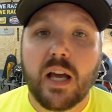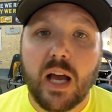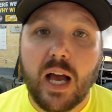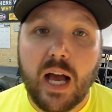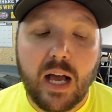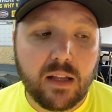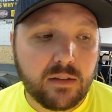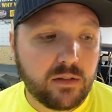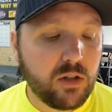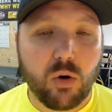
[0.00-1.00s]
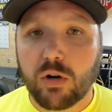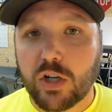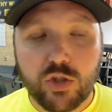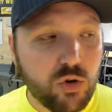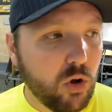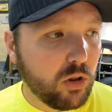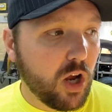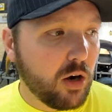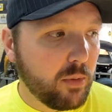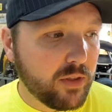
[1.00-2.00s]
Lower control
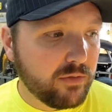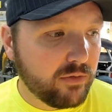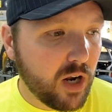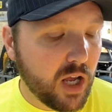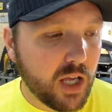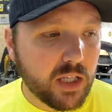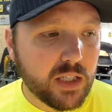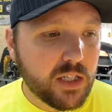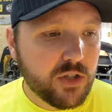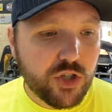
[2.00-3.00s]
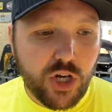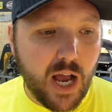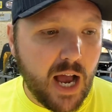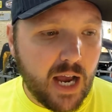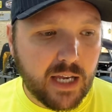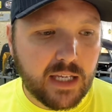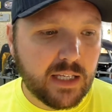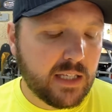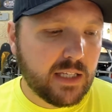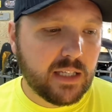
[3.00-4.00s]
arm on the front, shock,
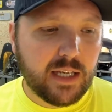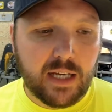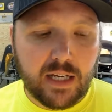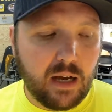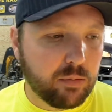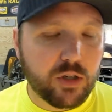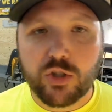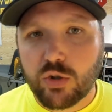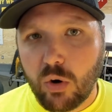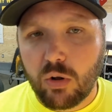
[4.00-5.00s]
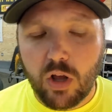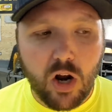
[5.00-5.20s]
upper control